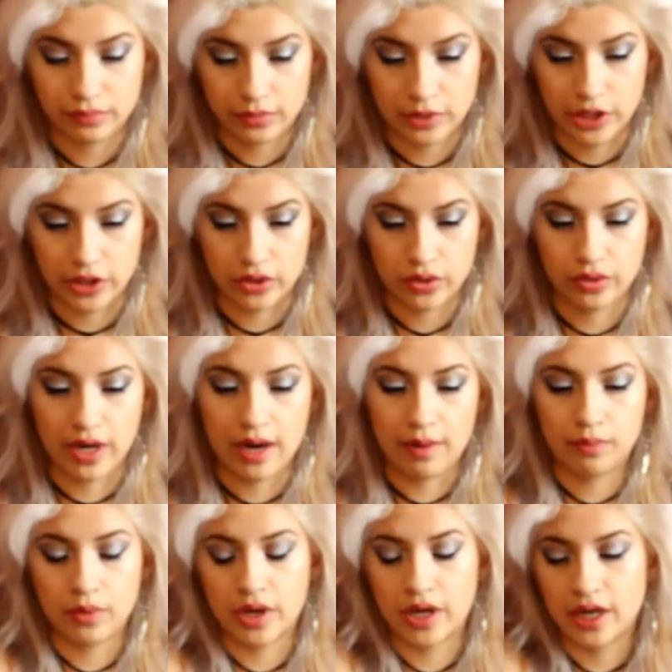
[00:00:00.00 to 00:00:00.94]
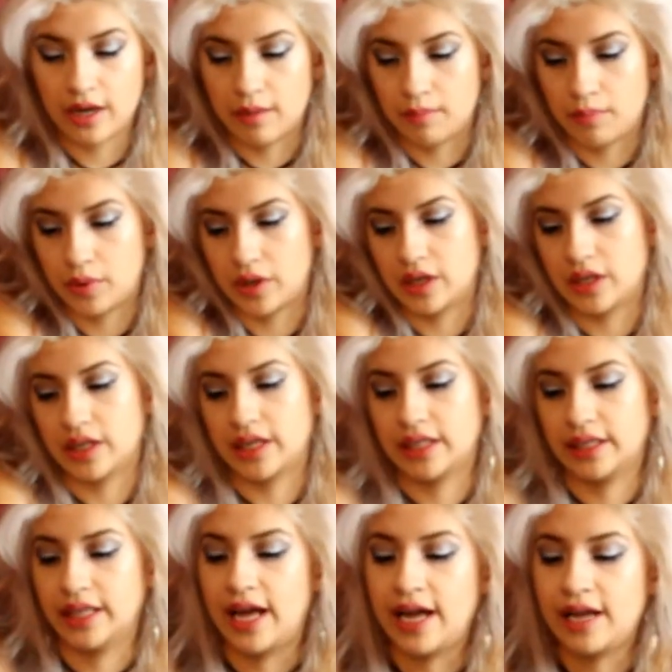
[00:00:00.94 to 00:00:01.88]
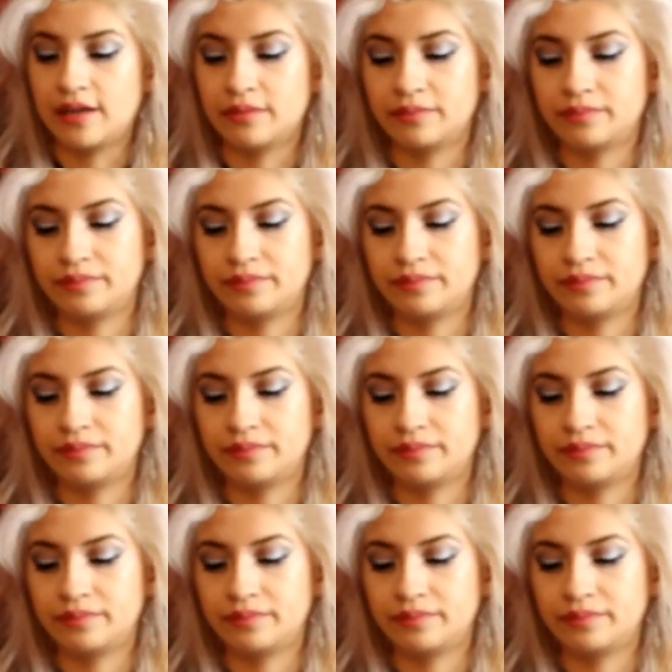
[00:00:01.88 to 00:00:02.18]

just grab one and put it like that